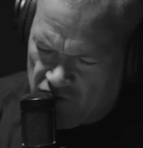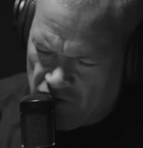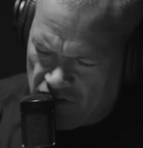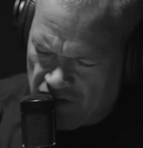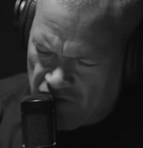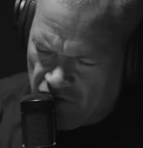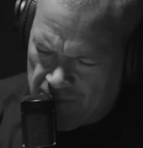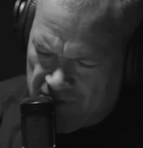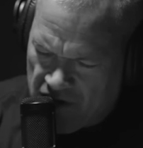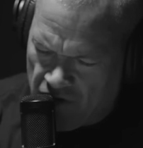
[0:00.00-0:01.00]
could
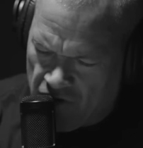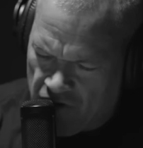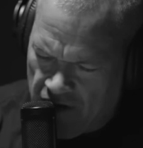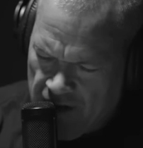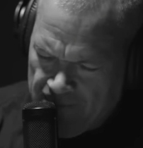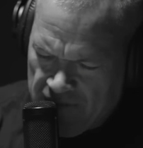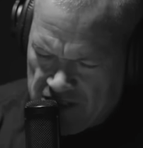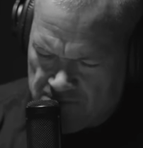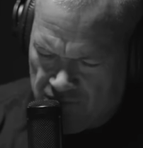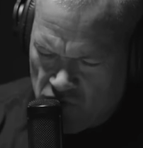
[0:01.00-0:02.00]
clearly be heard
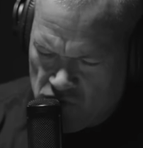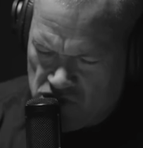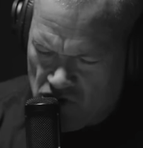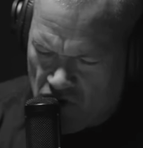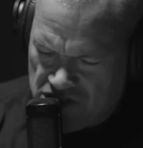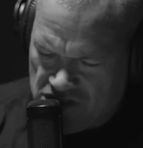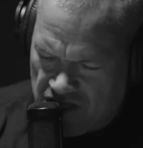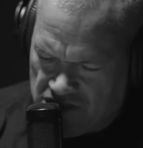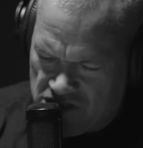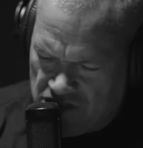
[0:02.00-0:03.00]
as Blue Star
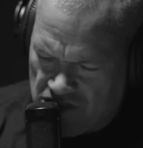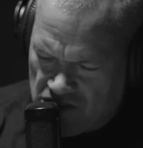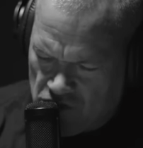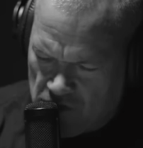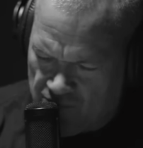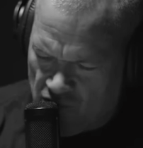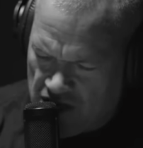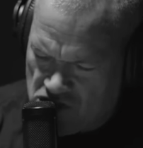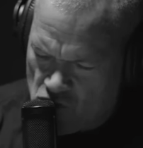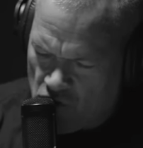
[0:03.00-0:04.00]
6 continued to
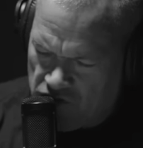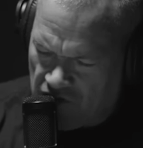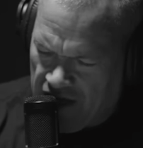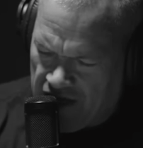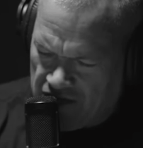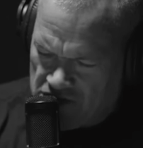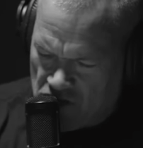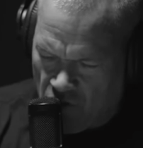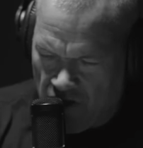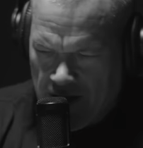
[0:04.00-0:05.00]
press toward the landing
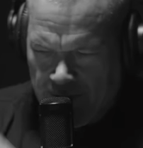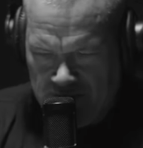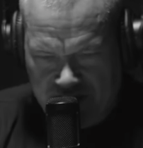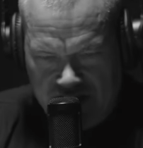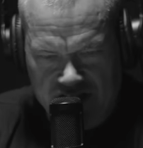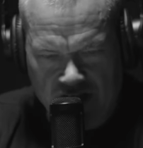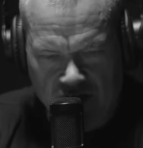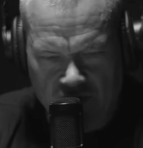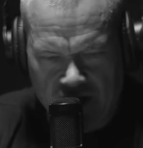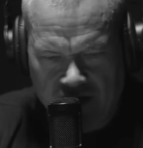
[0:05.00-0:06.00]
zone,
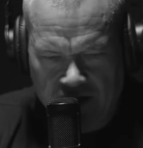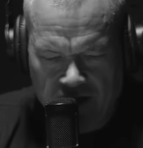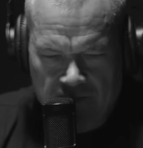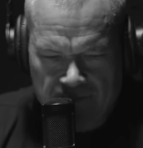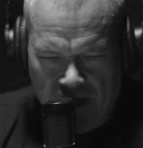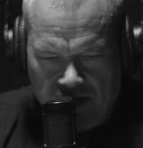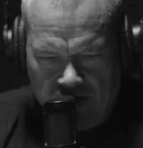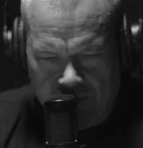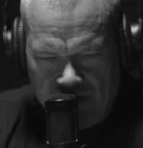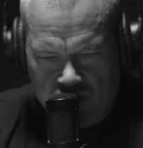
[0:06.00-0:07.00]
decelerating and
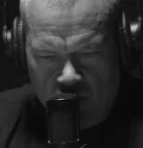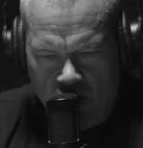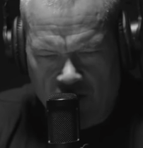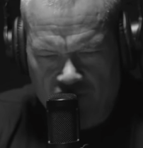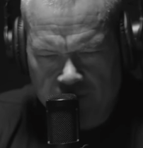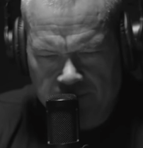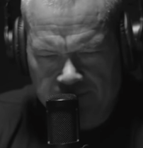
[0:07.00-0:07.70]
coming to a hover.